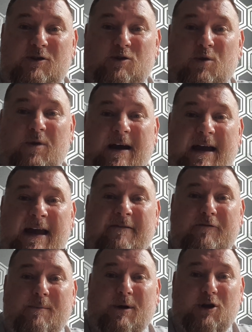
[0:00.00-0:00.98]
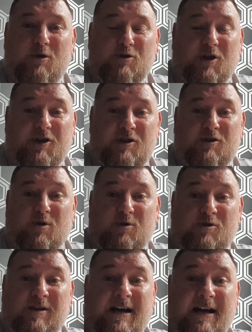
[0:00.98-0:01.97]
sure that everybody who's on the
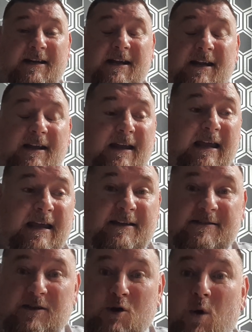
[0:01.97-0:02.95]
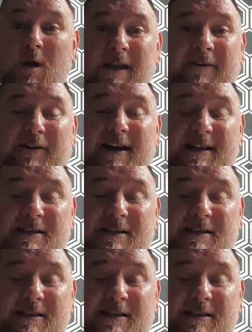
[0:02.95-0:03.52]
touchline is qualified